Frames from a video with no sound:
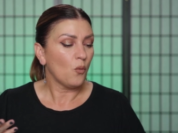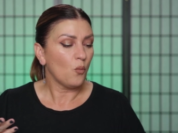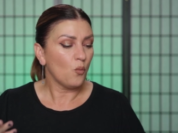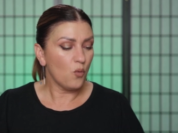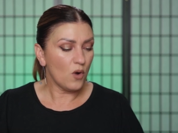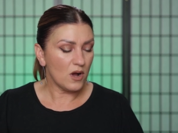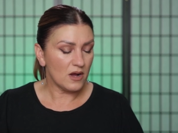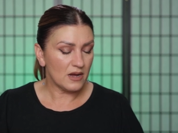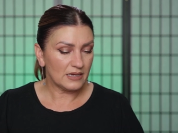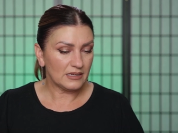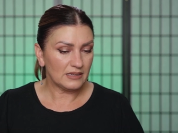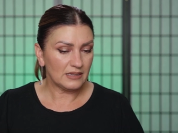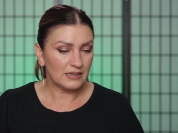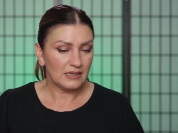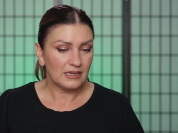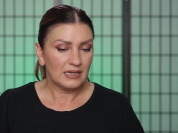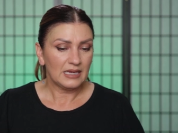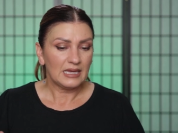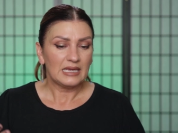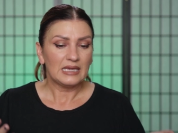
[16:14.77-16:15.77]

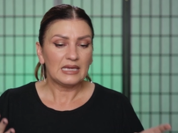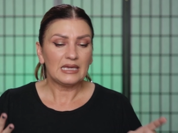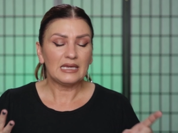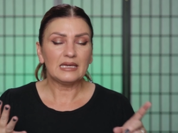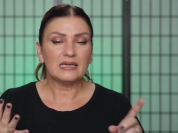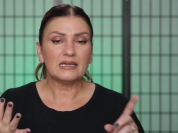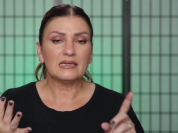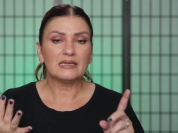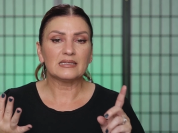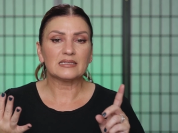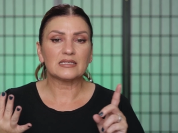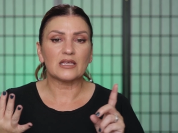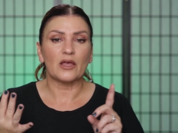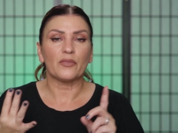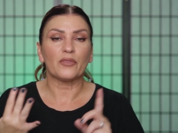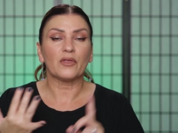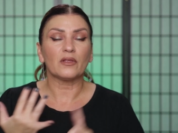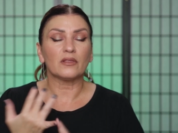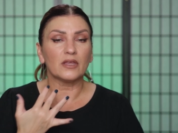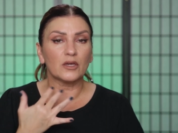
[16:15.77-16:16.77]
One is
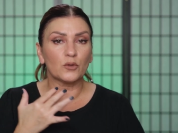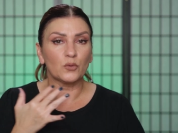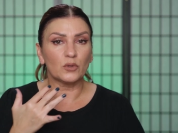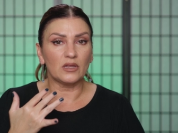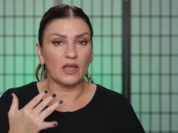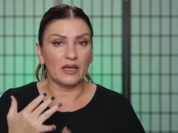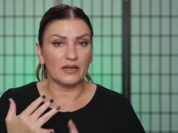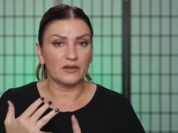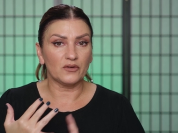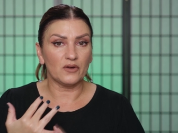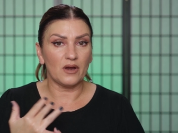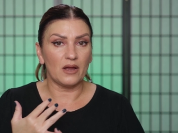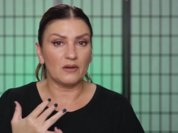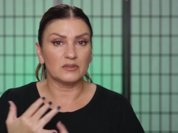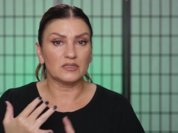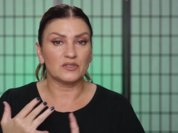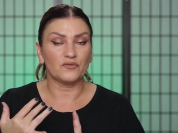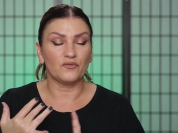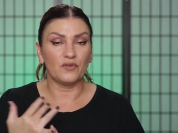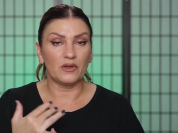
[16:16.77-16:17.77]
the liquid liner. I
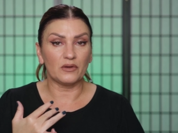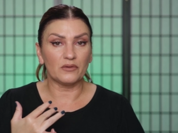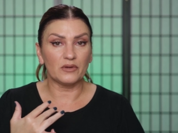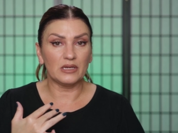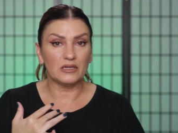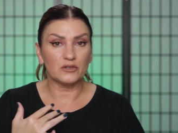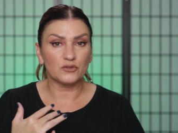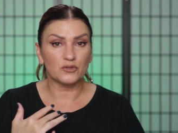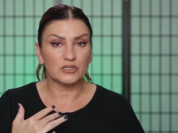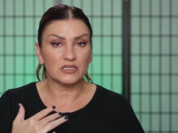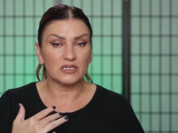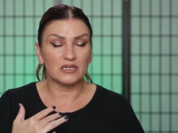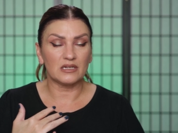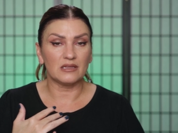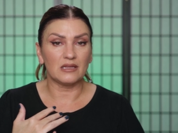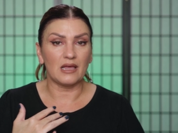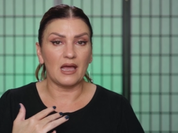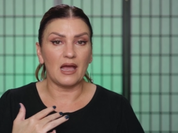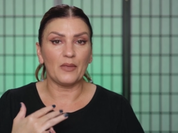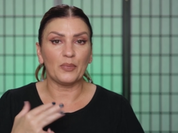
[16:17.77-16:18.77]
was very interested
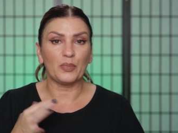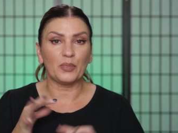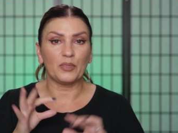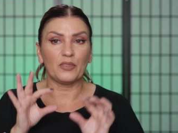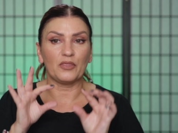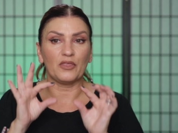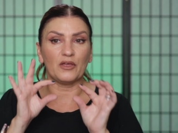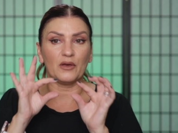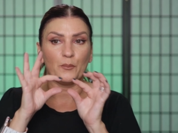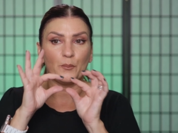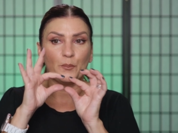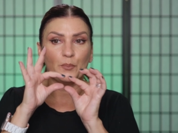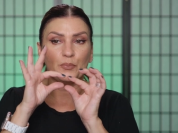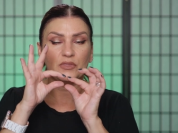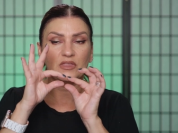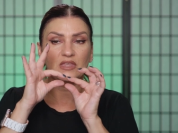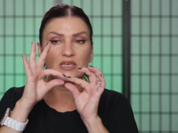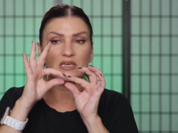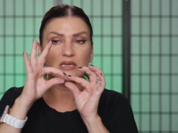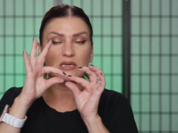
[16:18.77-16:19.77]
in that.
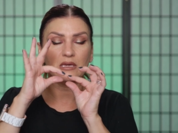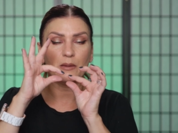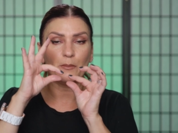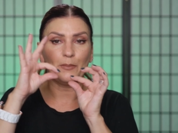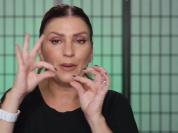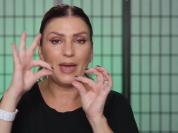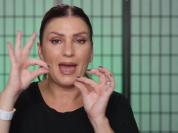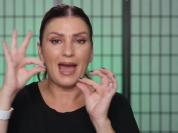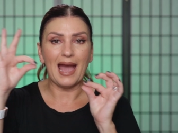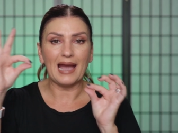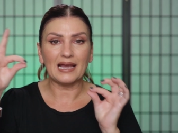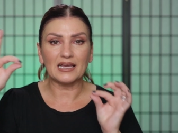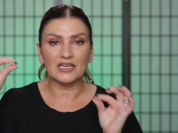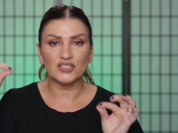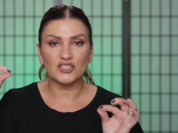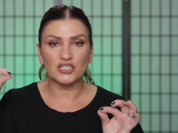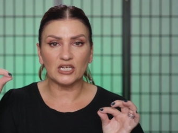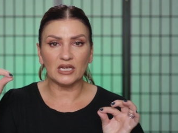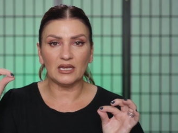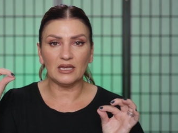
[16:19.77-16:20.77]
The
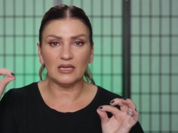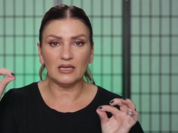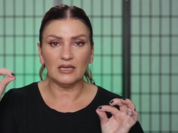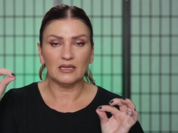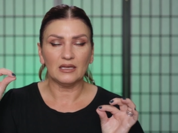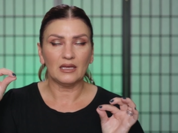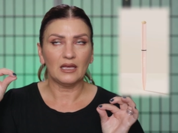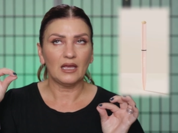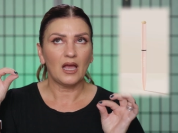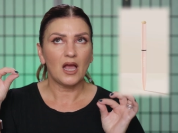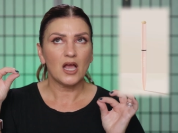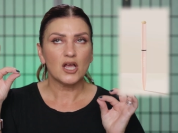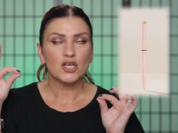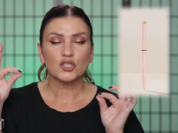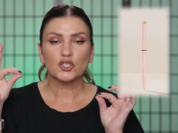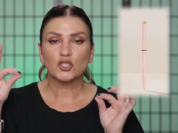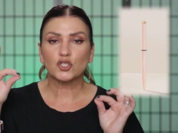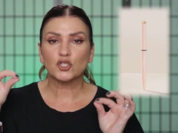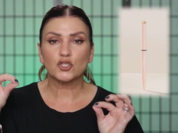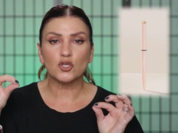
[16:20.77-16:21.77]
packaging,
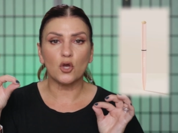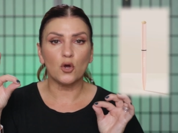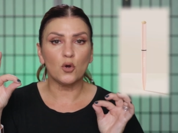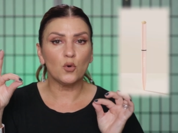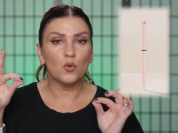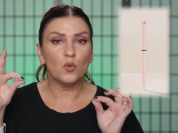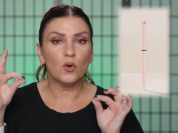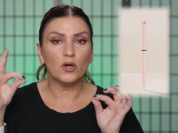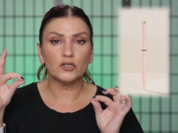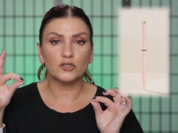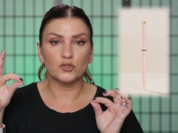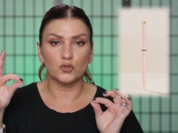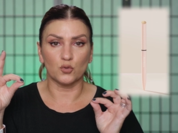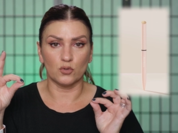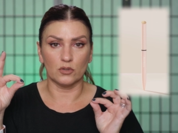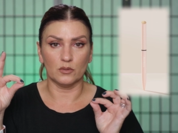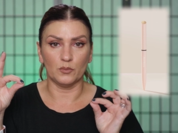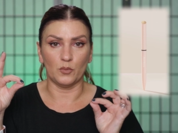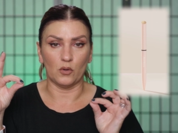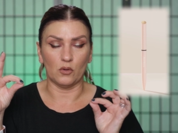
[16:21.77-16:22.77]
so
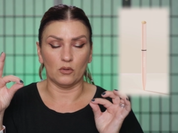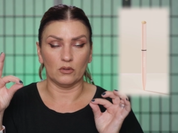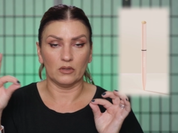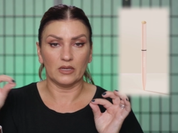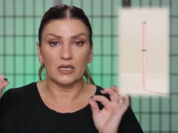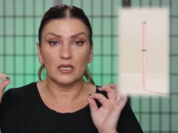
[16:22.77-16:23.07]
adorable.